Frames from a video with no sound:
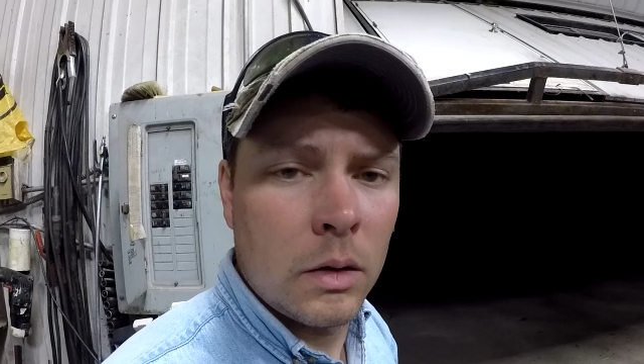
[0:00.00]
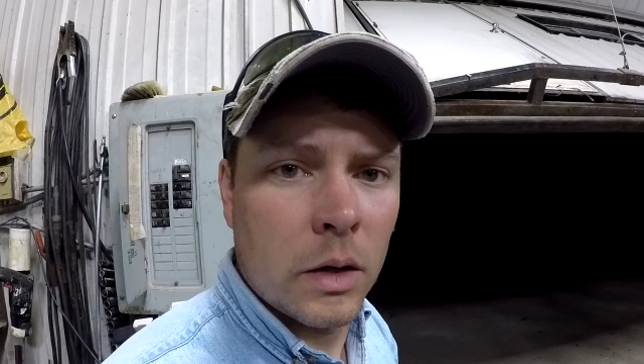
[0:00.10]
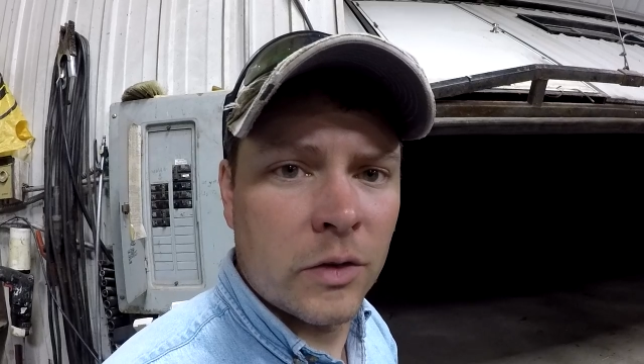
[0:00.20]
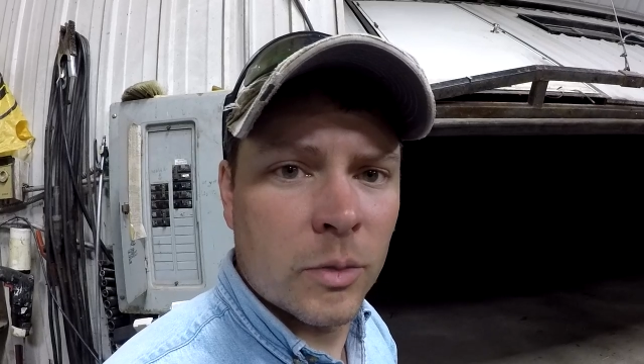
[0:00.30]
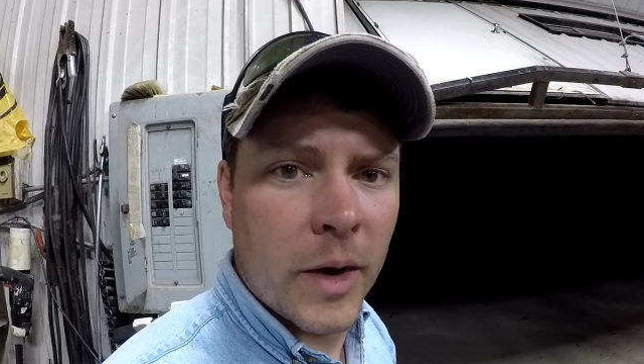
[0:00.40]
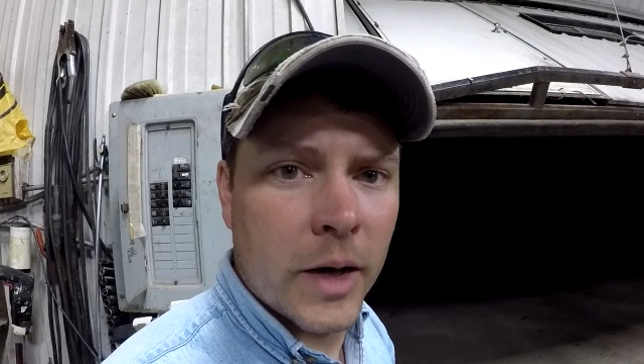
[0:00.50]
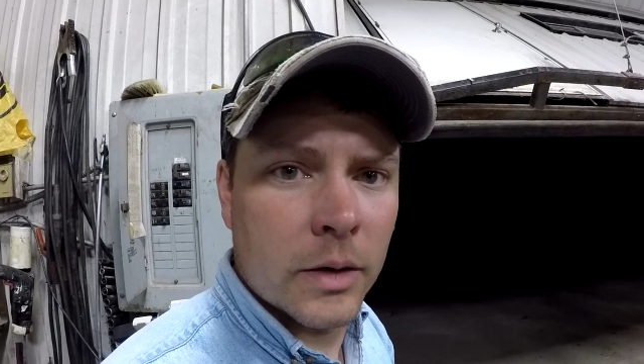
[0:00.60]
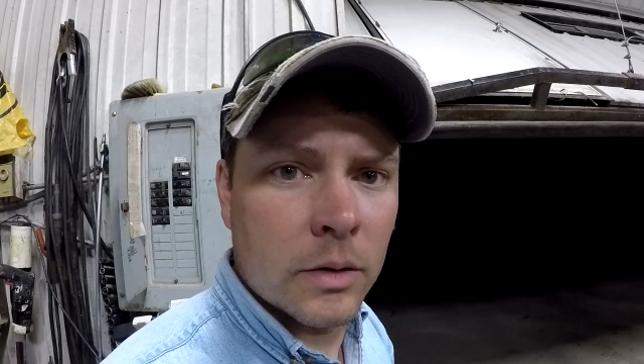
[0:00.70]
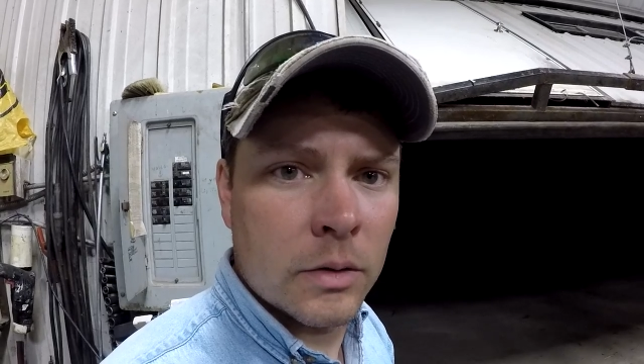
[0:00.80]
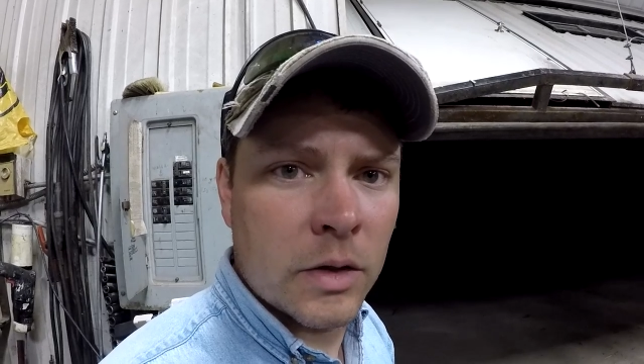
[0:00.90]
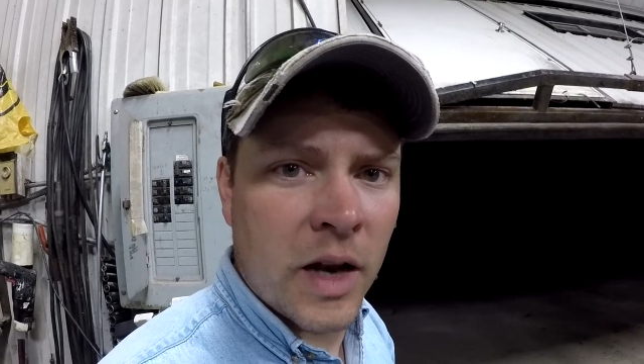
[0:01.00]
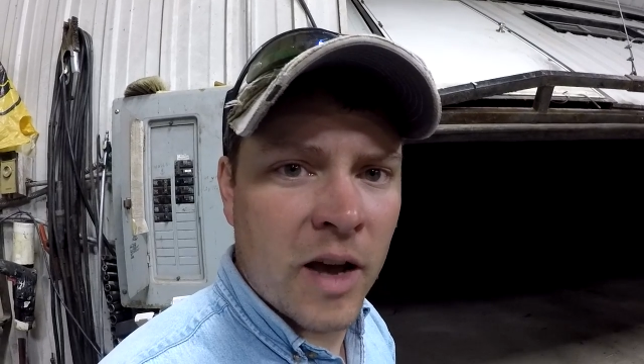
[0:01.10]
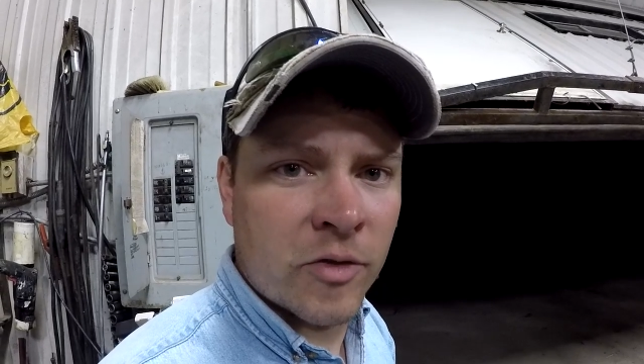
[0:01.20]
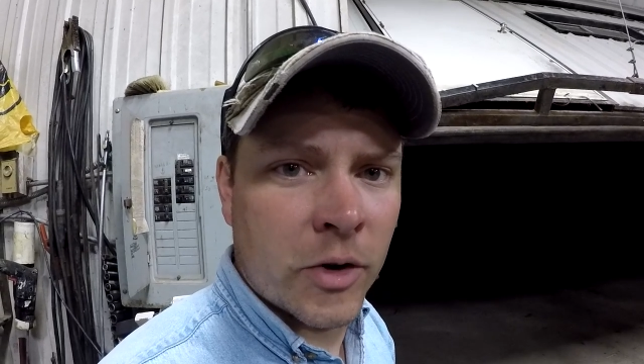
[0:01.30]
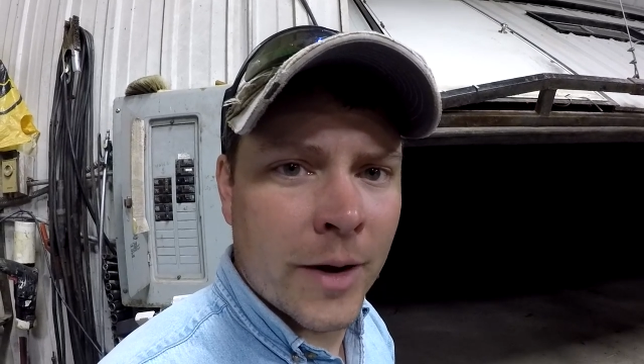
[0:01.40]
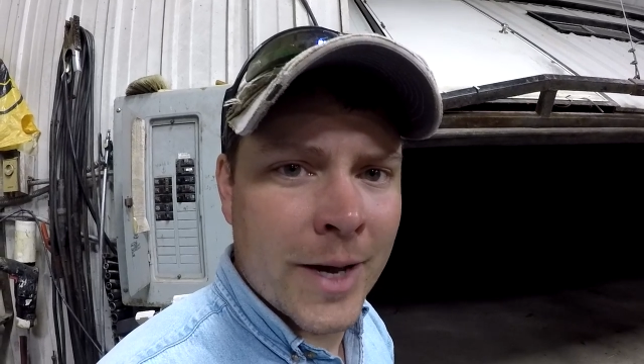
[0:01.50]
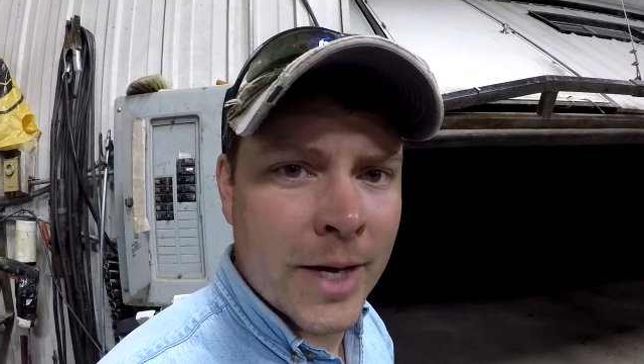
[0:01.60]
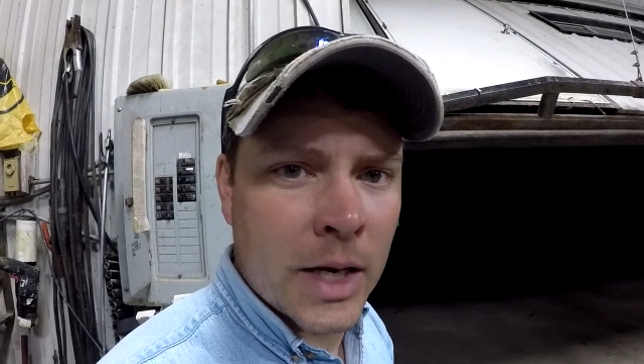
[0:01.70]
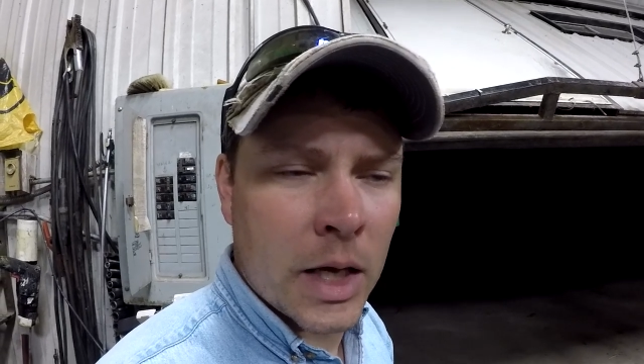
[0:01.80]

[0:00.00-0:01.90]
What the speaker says: It's about 10 after 9,